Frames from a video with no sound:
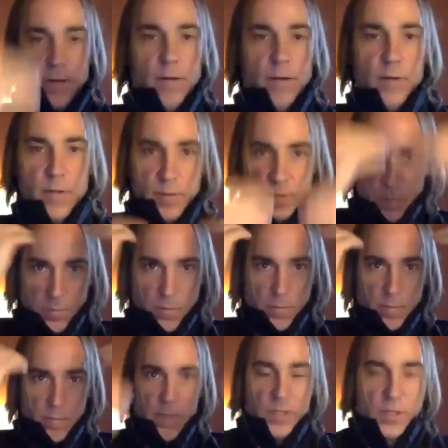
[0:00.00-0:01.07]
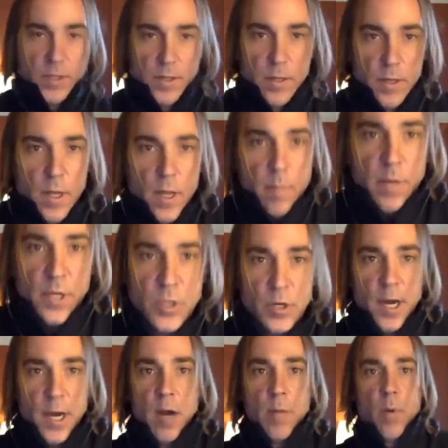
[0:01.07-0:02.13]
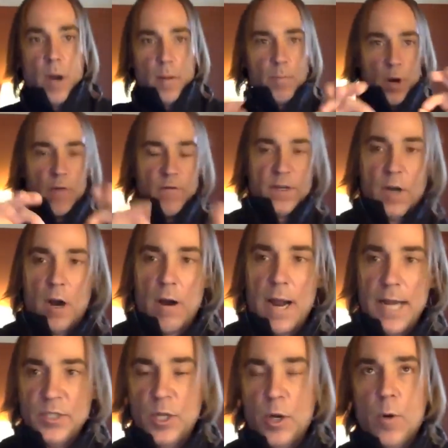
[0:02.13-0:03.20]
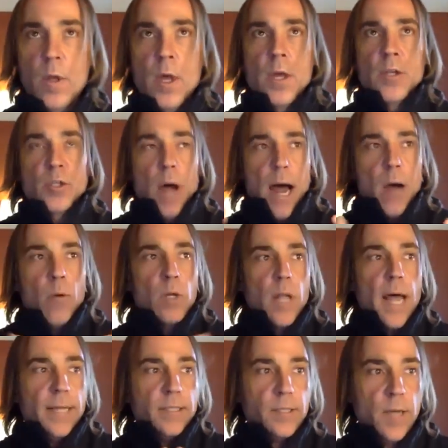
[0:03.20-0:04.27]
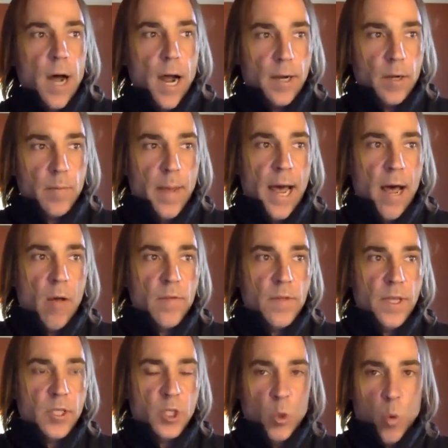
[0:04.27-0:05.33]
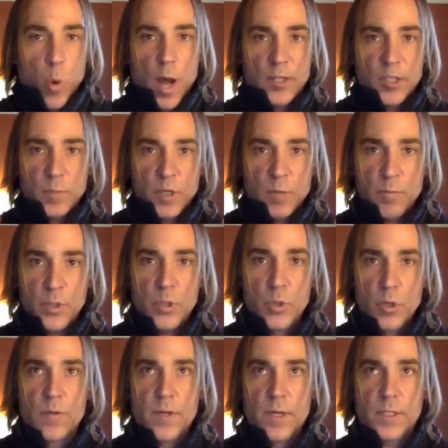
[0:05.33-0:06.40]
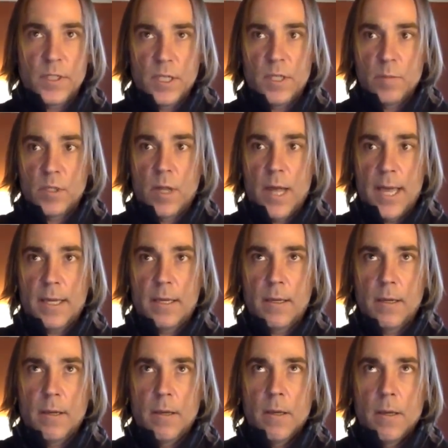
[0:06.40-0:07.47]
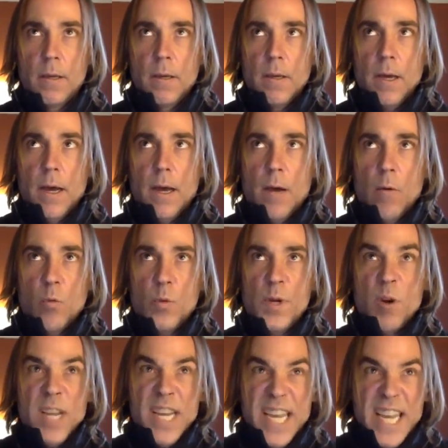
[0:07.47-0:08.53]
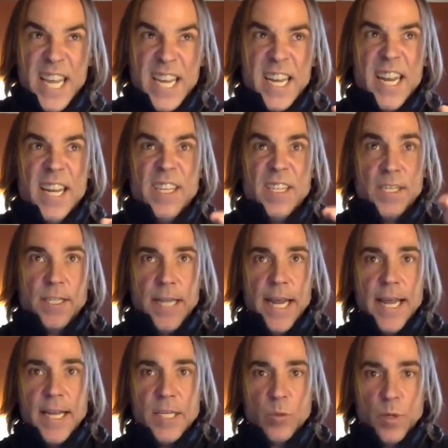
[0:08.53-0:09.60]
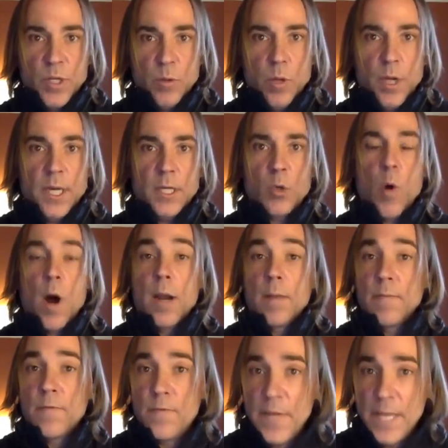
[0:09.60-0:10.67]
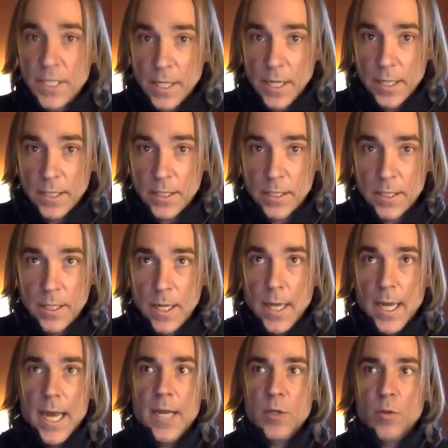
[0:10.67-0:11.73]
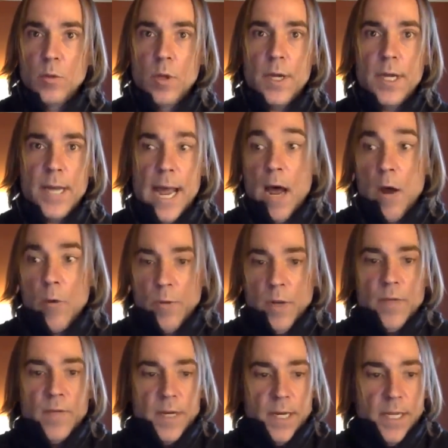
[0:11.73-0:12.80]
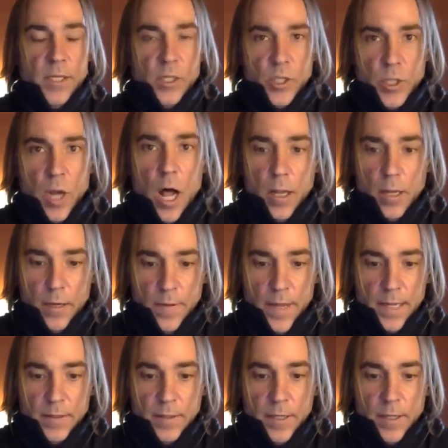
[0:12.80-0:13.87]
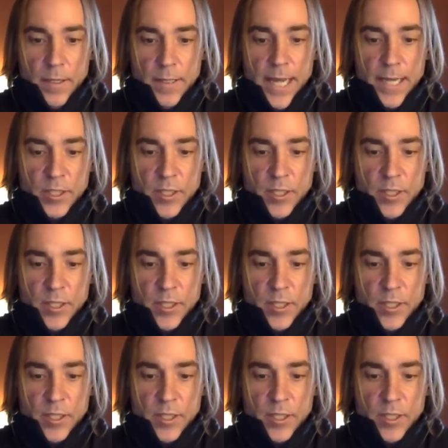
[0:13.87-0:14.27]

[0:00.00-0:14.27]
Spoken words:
you know, it was missing your hair part. Perfect. All right. So I would like to talk about this quantum computer that it seems like we are in a sense. When you look at quantum physics and you look at how nothing is solid, and they take